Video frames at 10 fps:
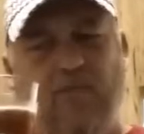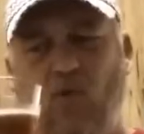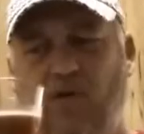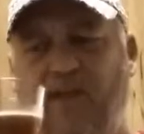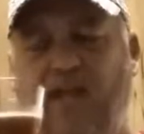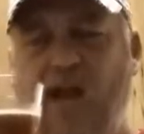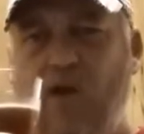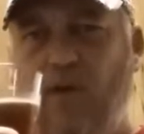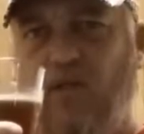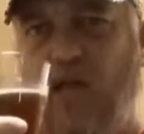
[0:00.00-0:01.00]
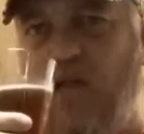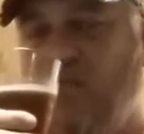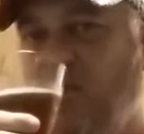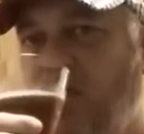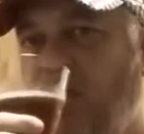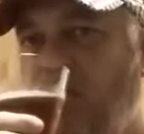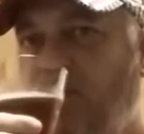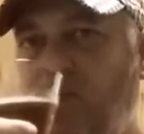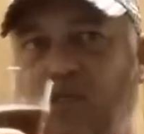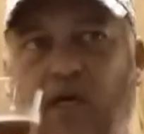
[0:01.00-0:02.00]
I get more of a caramel taste.
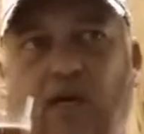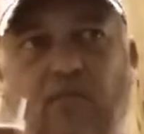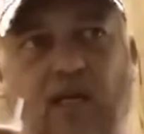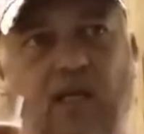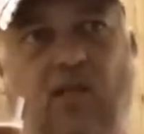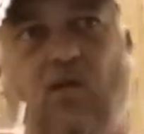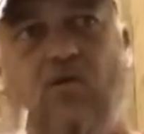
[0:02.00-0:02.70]
But um, you get